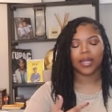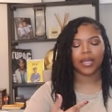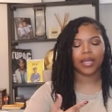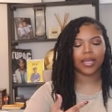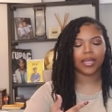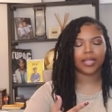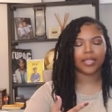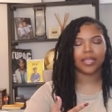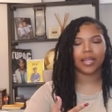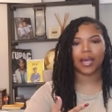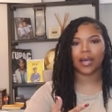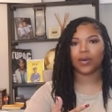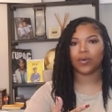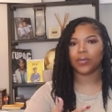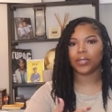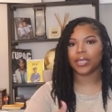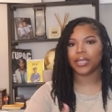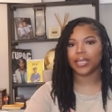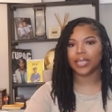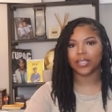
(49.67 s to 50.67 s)
It not
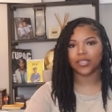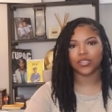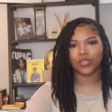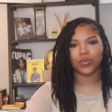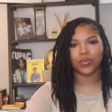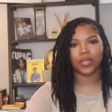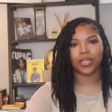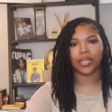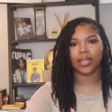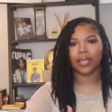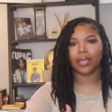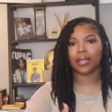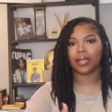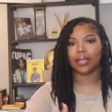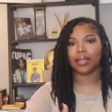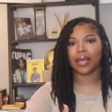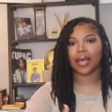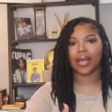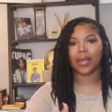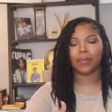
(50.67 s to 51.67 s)
only gets you in
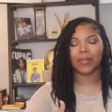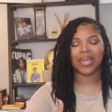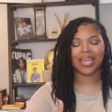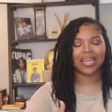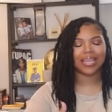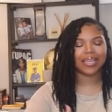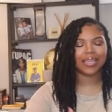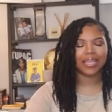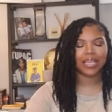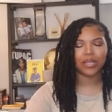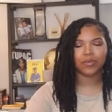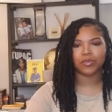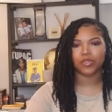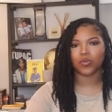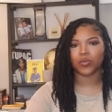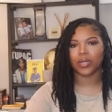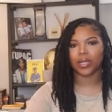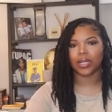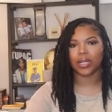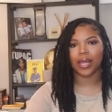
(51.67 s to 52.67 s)
alignment, it
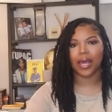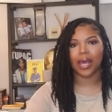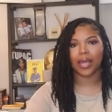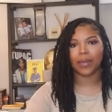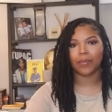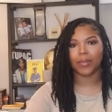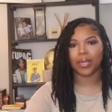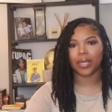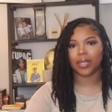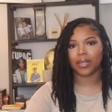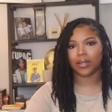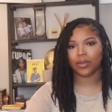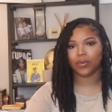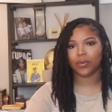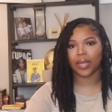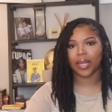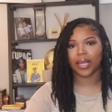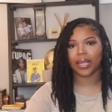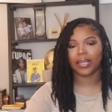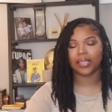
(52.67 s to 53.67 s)
keeps you in alignment.
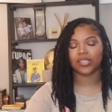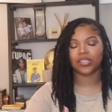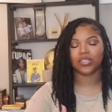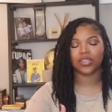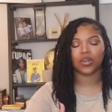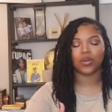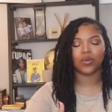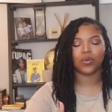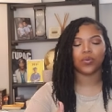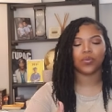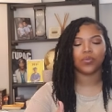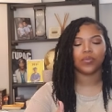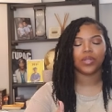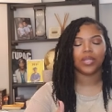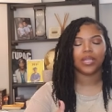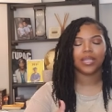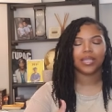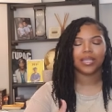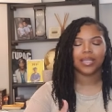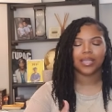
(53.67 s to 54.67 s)
Okay. So
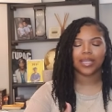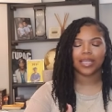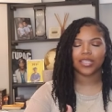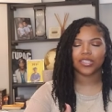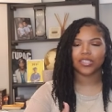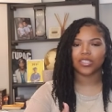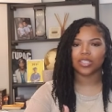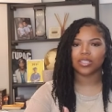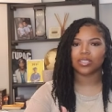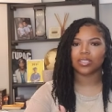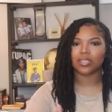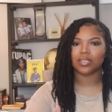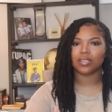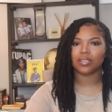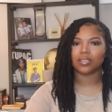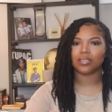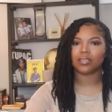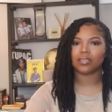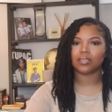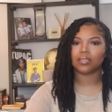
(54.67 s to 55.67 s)
it's just
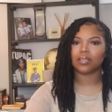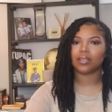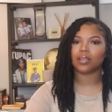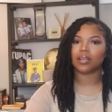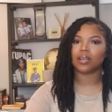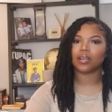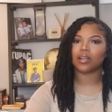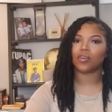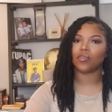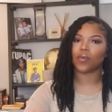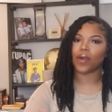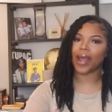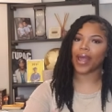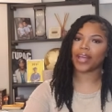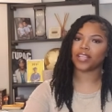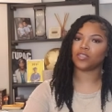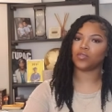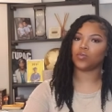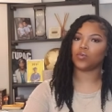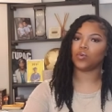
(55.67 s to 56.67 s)
a, a
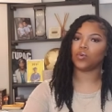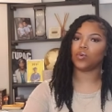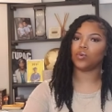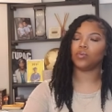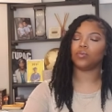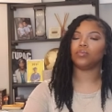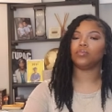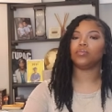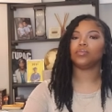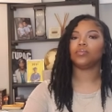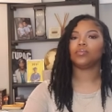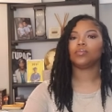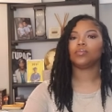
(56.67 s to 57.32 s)
gradual